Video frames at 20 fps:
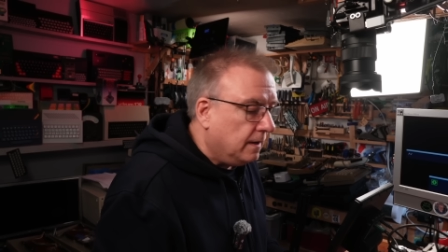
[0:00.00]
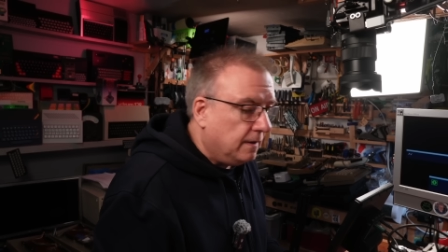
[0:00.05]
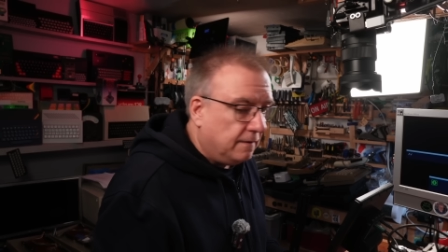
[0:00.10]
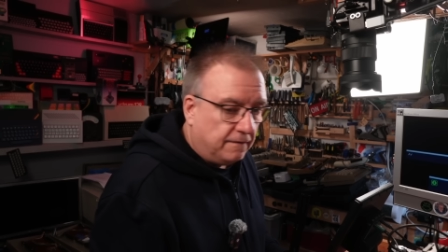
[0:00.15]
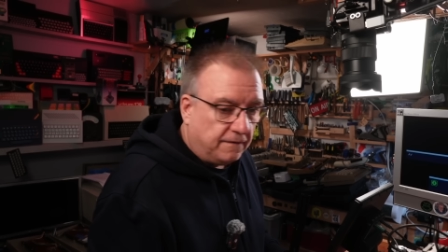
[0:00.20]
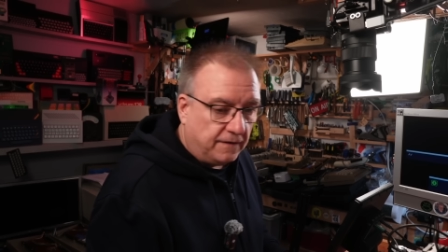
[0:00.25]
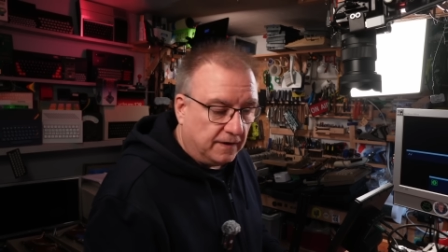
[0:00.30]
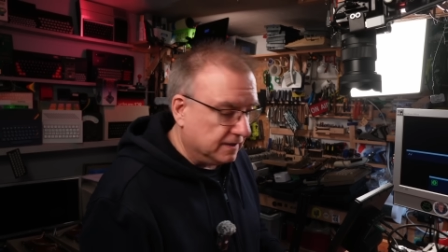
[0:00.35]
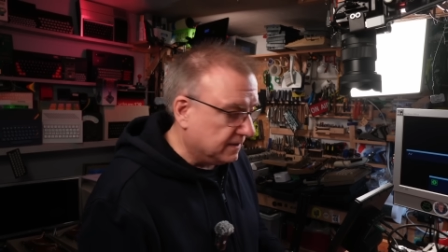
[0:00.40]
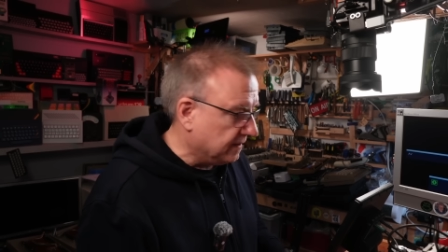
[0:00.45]

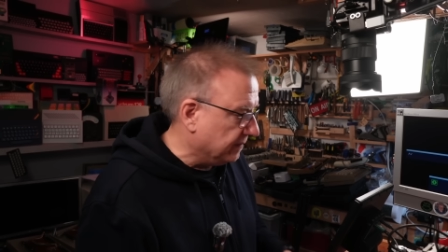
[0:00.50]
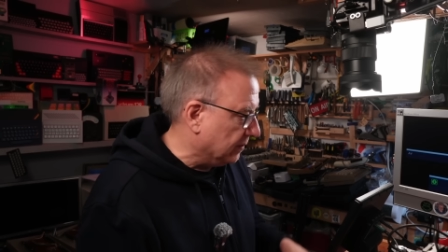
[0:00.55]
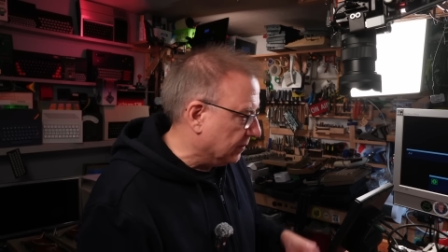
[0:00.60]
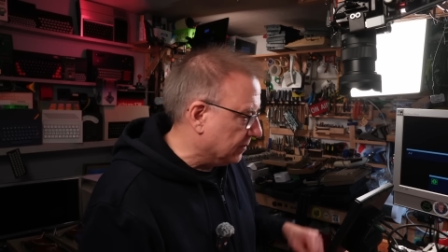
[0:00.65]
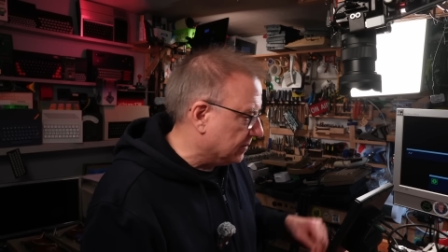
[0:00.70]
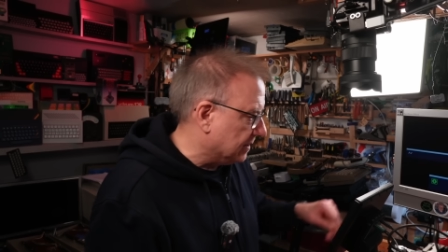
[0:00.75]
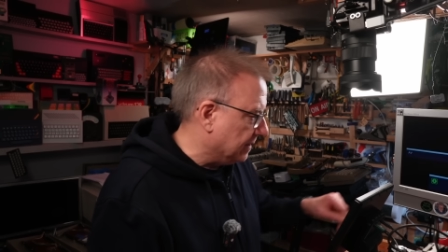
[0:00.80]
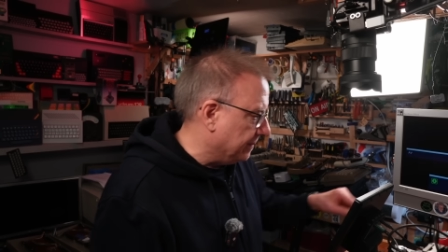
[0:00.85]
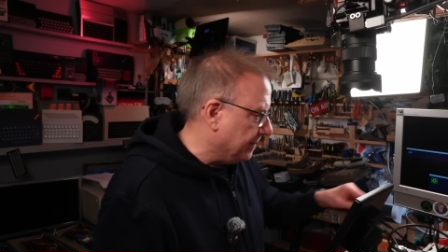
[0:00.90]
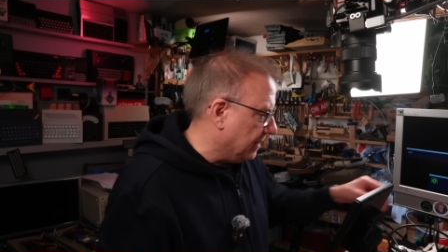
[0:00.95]
first of all,
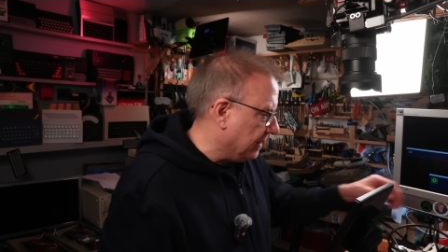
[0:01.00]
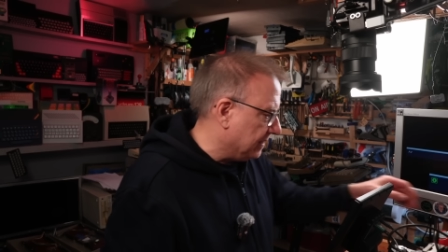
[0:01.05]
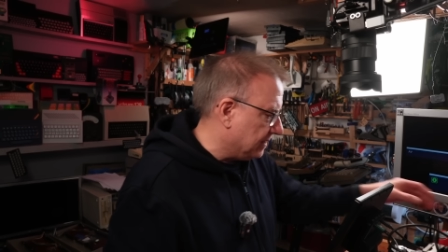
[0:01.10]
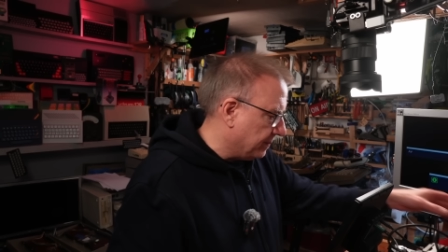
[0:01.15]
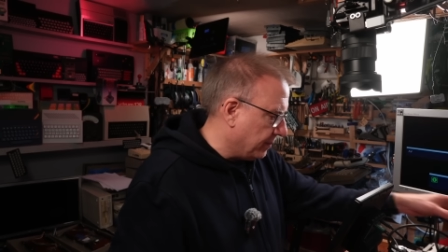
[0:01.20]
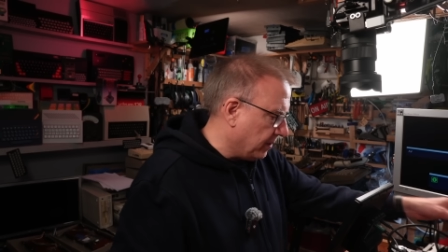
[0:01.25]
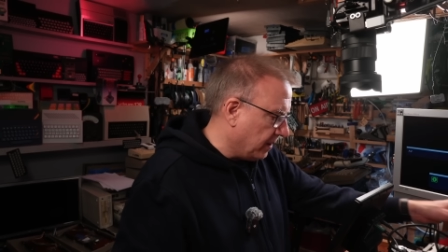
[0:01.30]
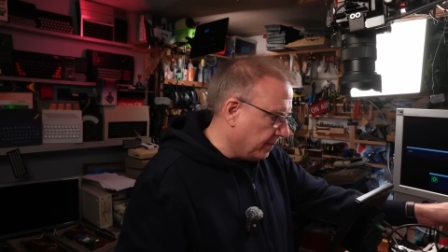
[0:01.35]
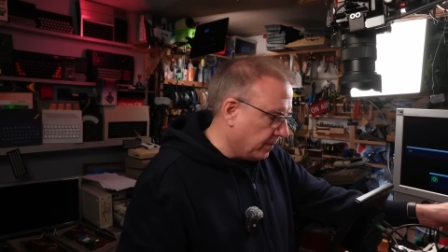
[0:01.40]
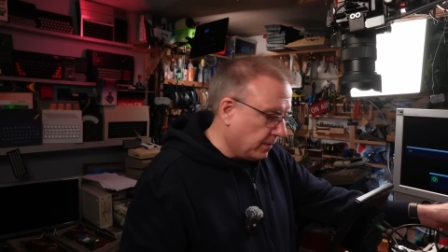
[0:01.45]
some
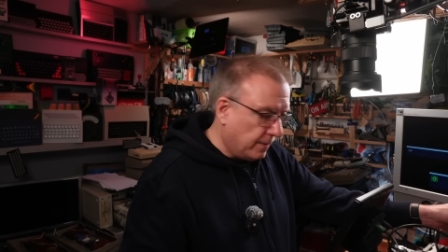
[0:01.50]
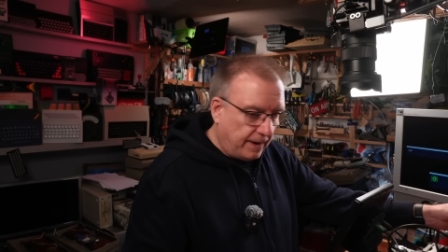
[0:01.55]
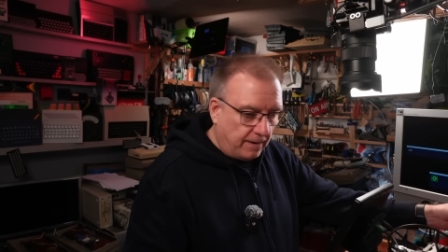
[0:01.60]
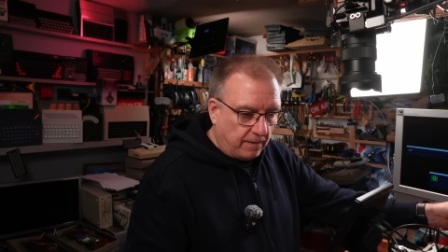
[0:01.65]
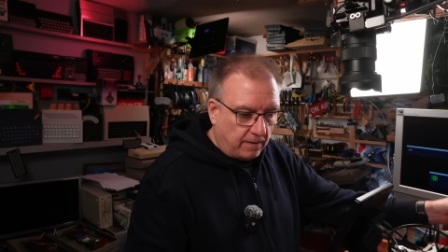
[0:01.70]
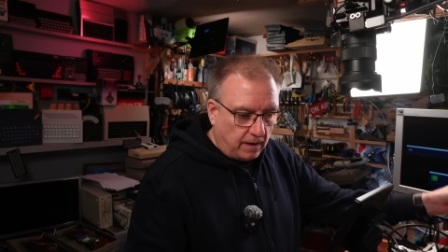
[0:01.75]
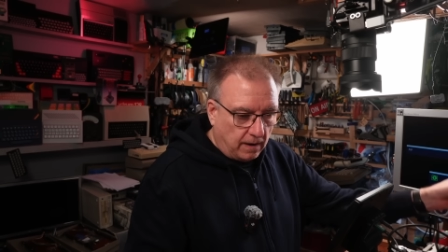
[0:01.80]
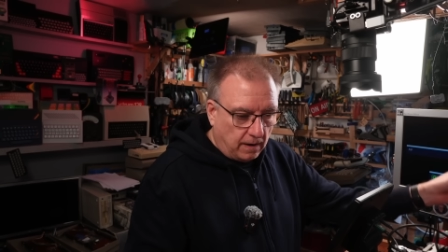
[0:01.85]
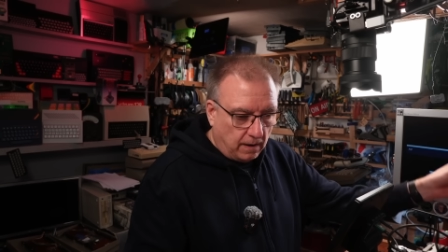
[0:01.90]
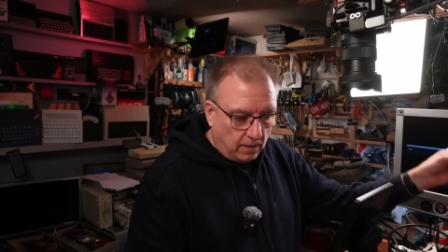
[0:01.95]
isopropyl
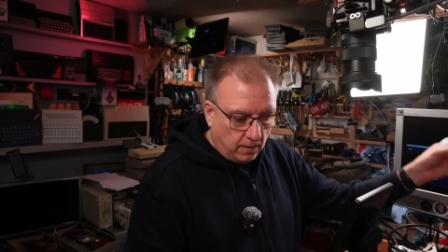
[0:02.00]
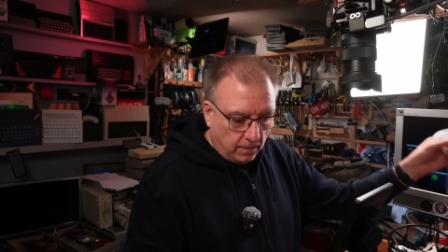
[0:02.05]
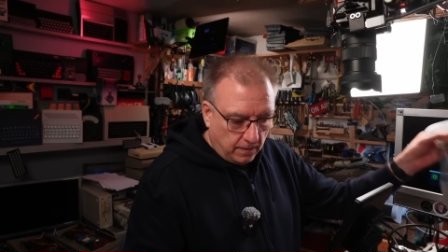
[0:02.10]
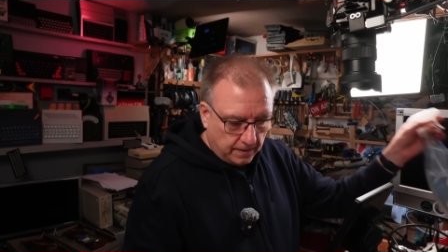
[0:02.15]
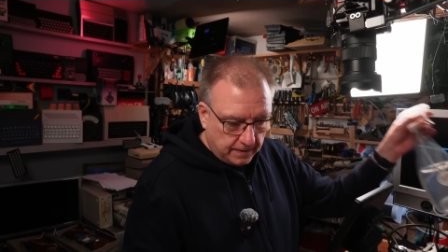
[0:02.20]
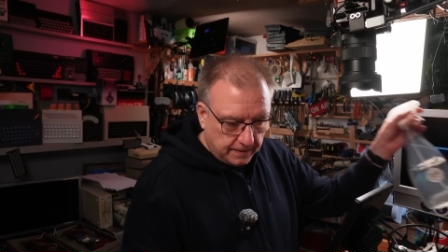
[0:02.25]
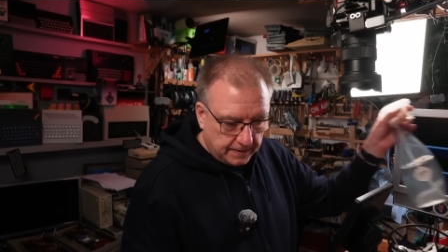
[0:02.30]
alcohol